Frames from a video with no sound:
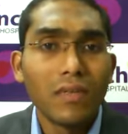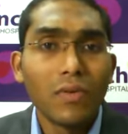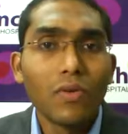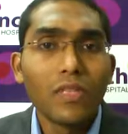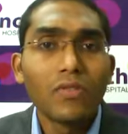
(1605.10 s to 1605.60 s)

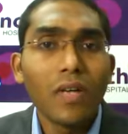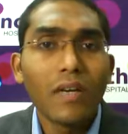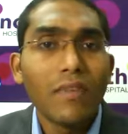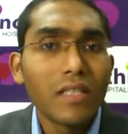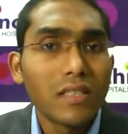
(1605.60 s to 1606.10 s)
goes into
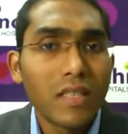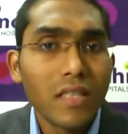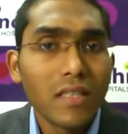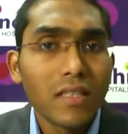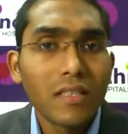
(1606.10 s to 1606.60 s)
advanced
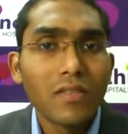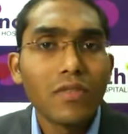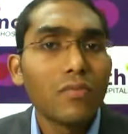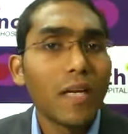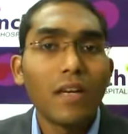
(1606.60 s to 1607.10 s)
stages,
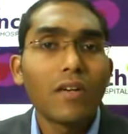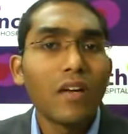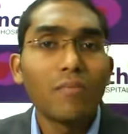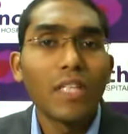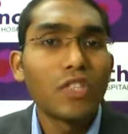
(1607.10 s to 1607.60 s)
you may not
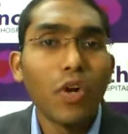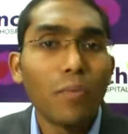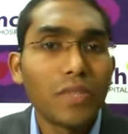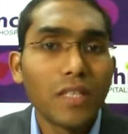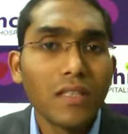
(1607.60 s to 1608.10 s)
have much
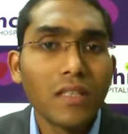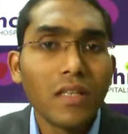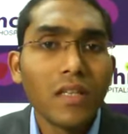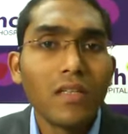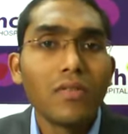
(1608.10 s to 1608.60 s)
options.
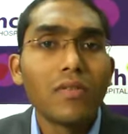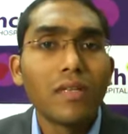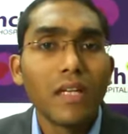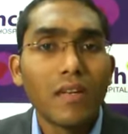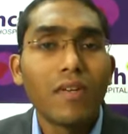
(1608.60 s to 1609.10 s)
You
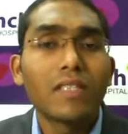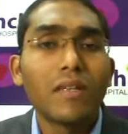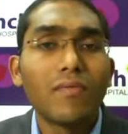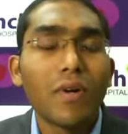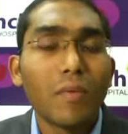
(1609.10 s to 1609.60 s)
require
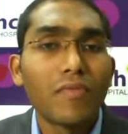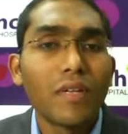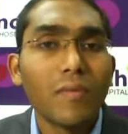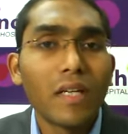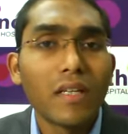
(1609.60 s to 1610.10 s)
some form of
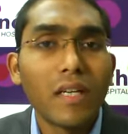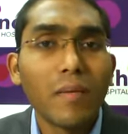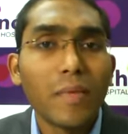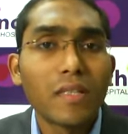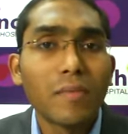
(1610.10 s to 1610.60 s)
renal
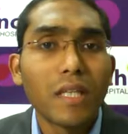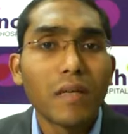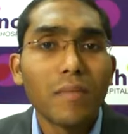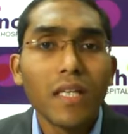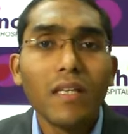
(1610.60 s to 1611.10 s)
replacement
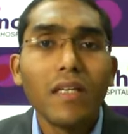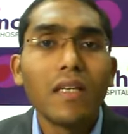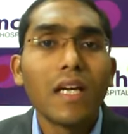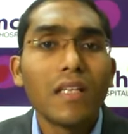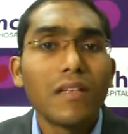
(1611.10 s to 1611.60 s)
therapy,
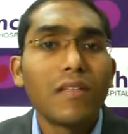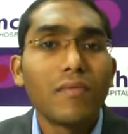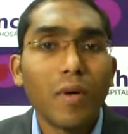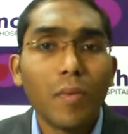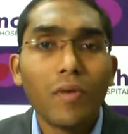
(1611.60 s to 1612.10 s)
either in the
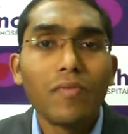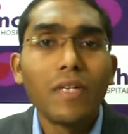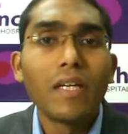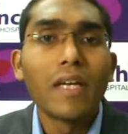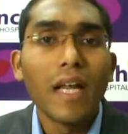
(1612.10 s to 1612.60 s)
form of
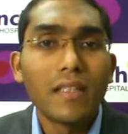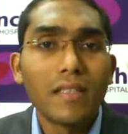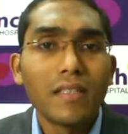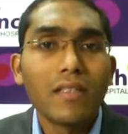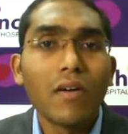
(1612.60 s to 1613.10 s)

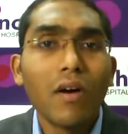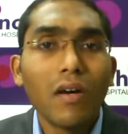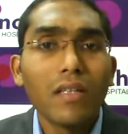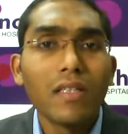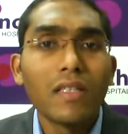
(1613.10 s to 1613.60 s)
dialysis
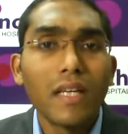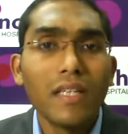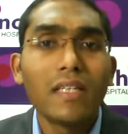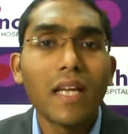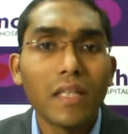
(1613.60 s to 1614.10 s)
or
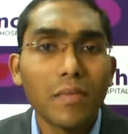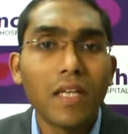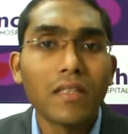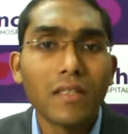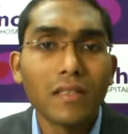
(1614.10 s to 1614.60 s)
kidney
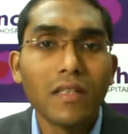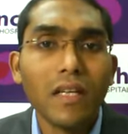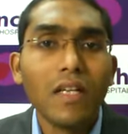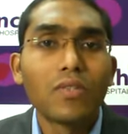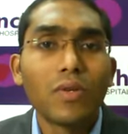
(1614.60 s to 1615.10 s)
transplantation.
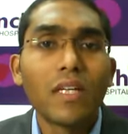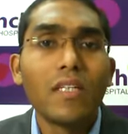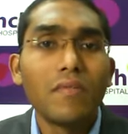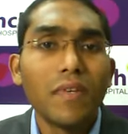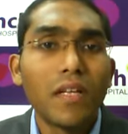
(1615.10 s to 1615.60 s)
So
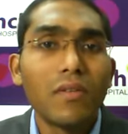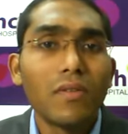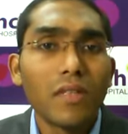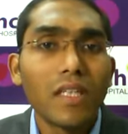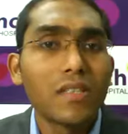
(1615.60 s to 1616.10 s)
kidney failure
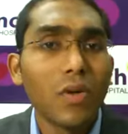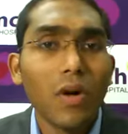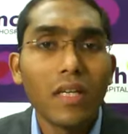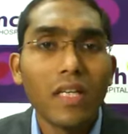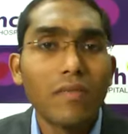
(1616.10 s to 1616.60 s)
is
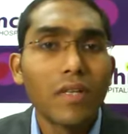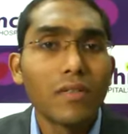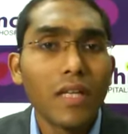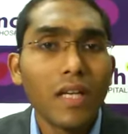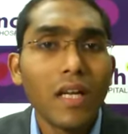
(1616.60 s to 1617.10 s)
not equal to
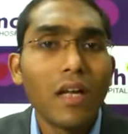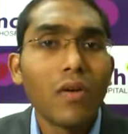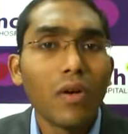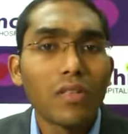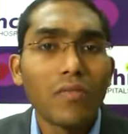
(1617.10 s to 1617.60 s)
the
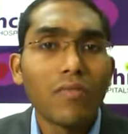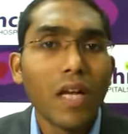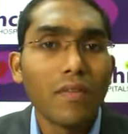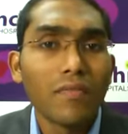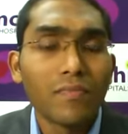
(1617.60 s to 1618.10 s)
loss of
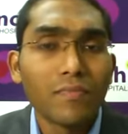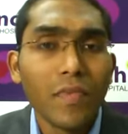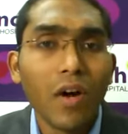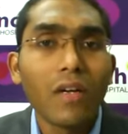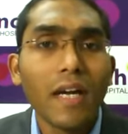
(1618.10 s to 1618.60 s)
life
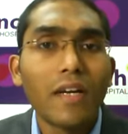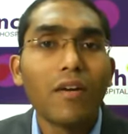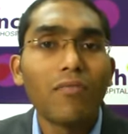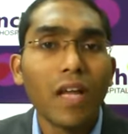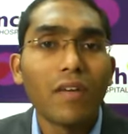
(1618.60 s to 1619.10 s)
or end
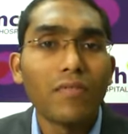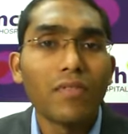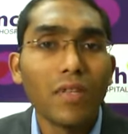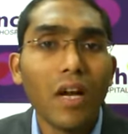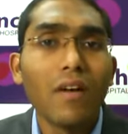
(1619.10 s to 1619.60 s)
of life.
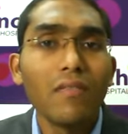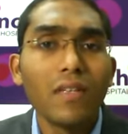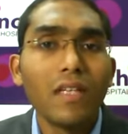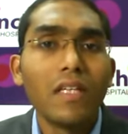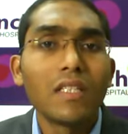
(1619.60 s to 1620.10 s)
You have
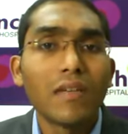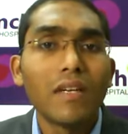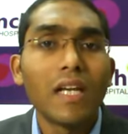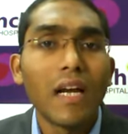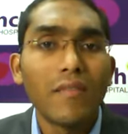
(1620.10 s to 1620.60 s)

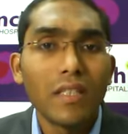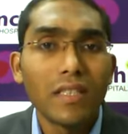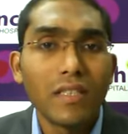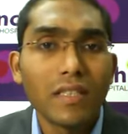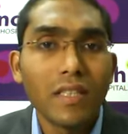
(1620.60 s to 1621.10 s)
several advances in